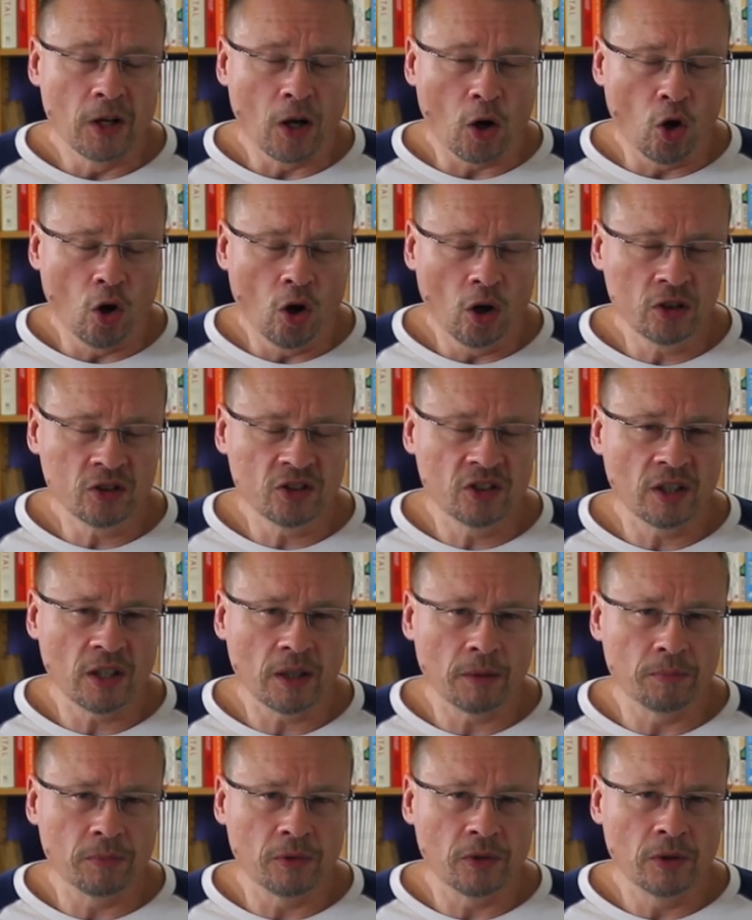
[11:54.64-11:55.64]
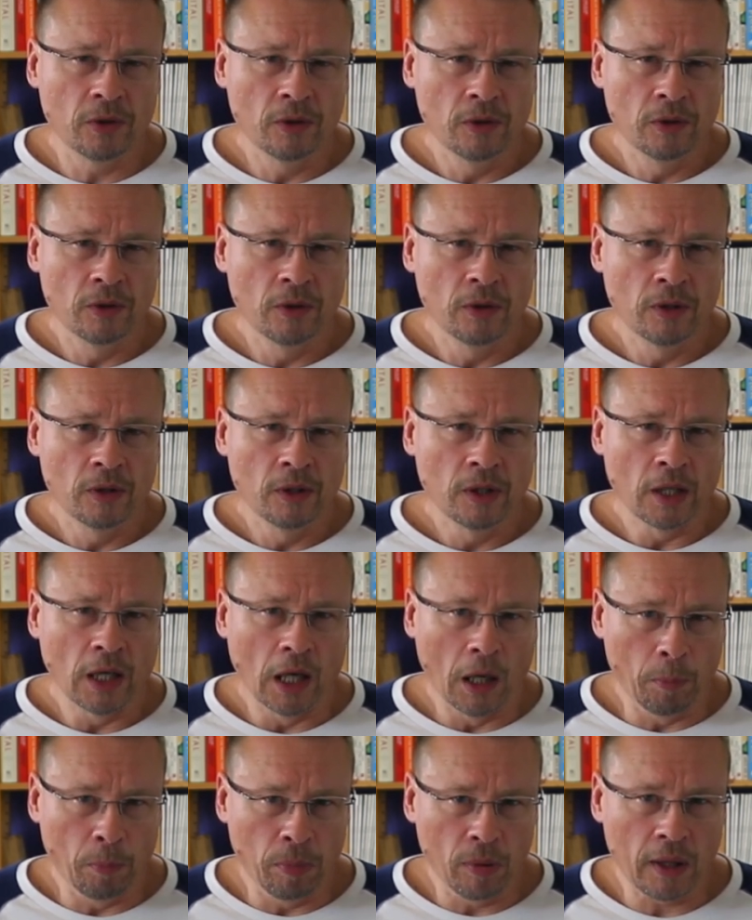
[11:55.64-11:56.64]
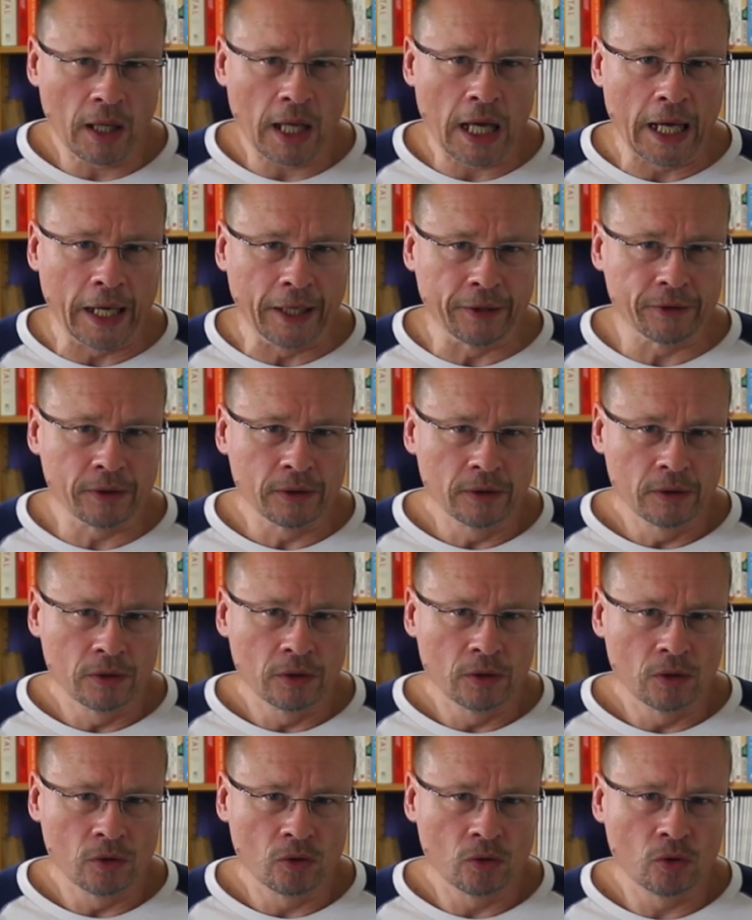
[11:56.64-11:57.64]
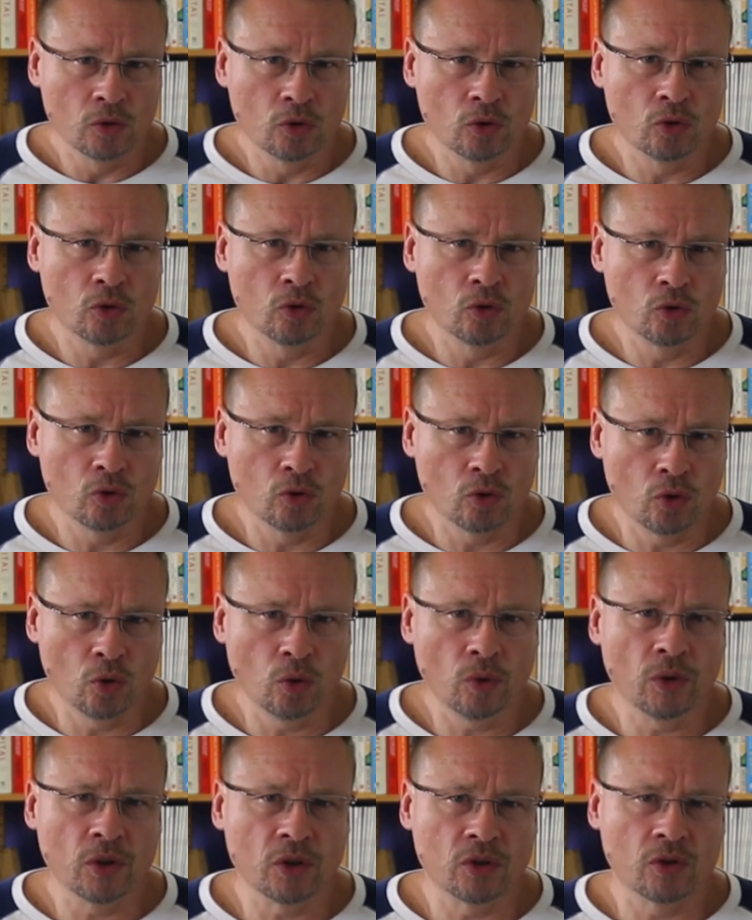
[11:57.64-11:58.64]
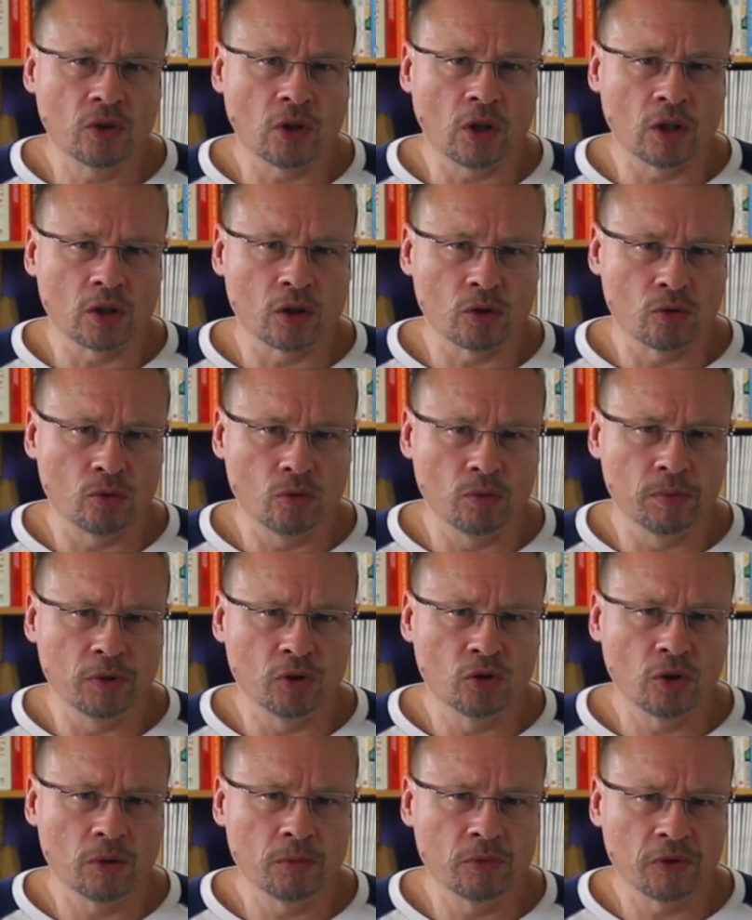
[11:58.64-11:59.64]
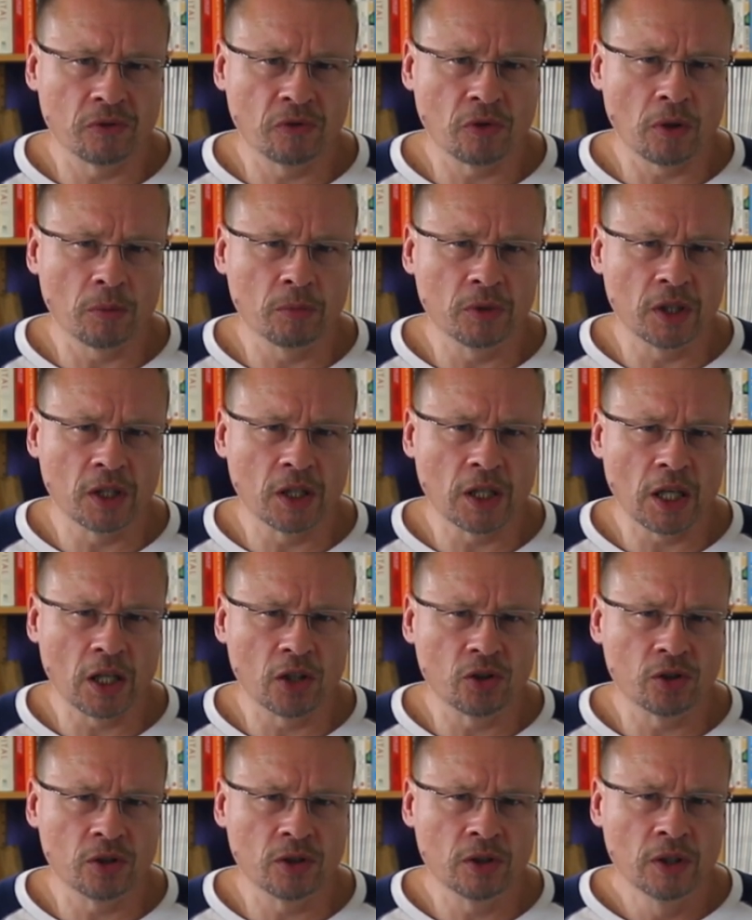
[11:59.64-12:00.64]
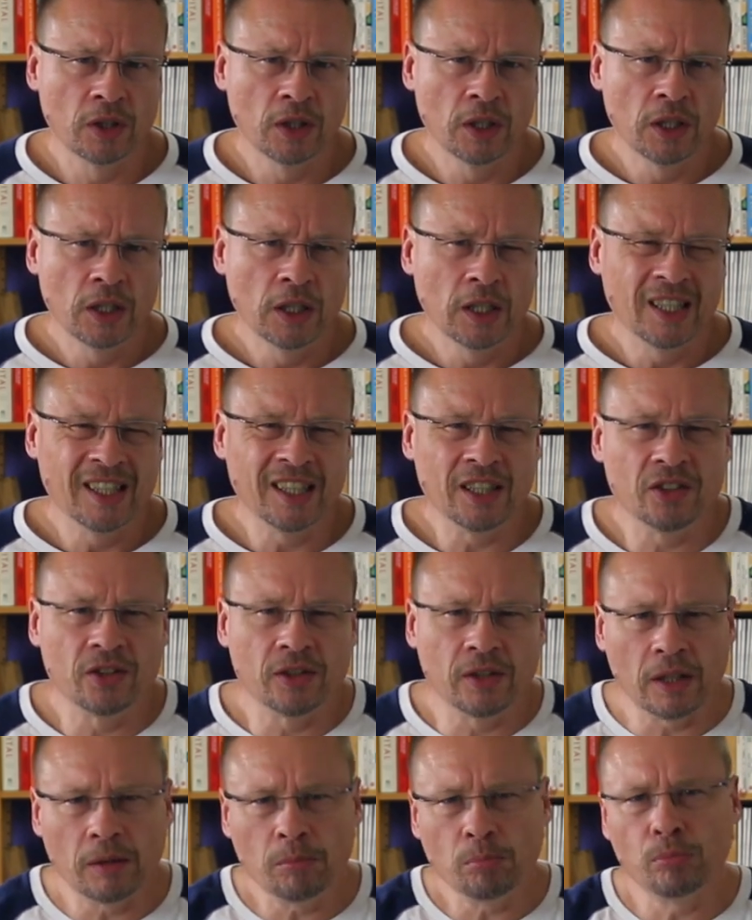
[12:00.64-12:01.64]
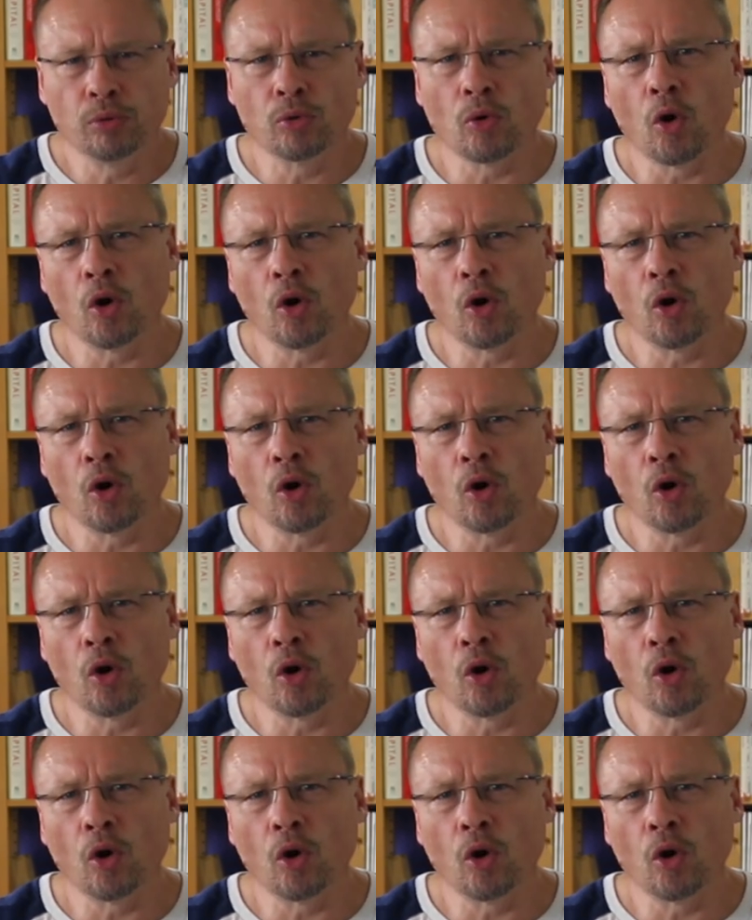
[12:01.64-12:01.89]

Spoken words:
the concept applied to this target group in terms of communication is then